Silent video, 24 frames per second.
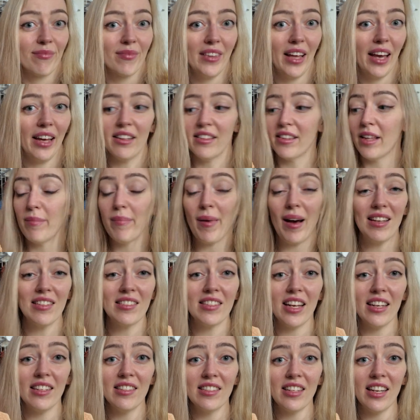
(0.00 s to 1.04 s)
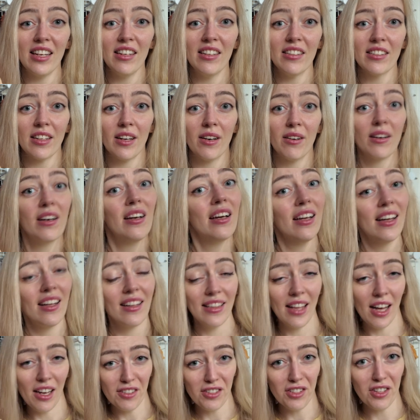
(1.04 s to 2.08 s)
yeah, they pass testing. So
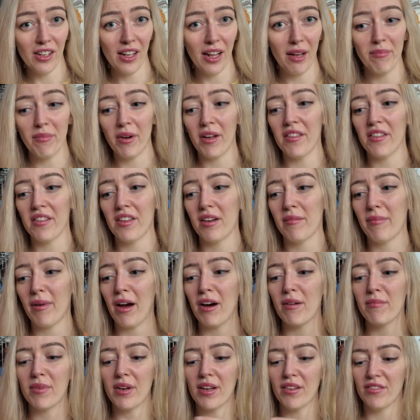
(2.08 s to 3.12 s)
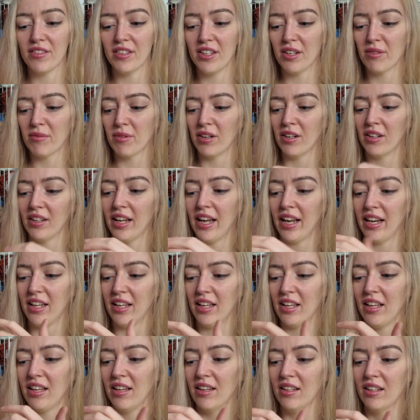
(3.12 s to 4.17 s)
that's all I'm bothered about. But if you did want
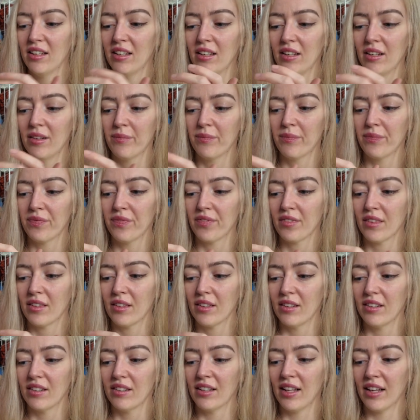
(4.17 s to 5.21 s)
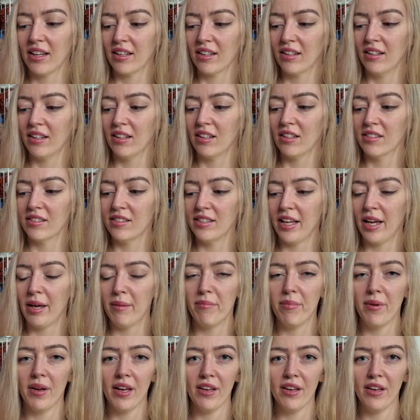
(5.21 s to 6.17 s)
any, like a little tip,